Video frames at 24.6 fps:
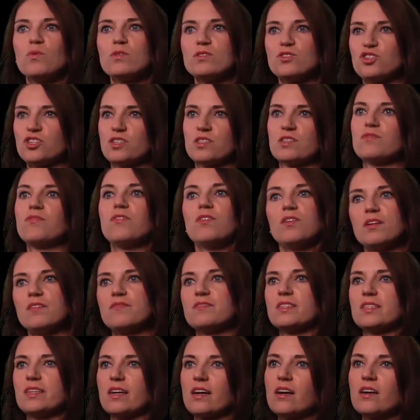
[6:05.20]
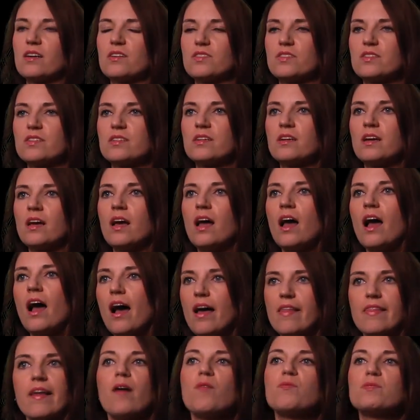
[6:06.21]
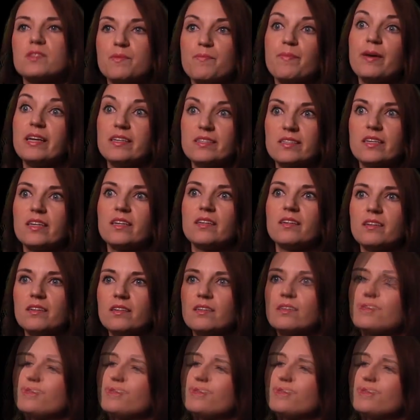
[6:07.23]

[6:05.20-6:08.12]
was just full of stars. And that was amazing.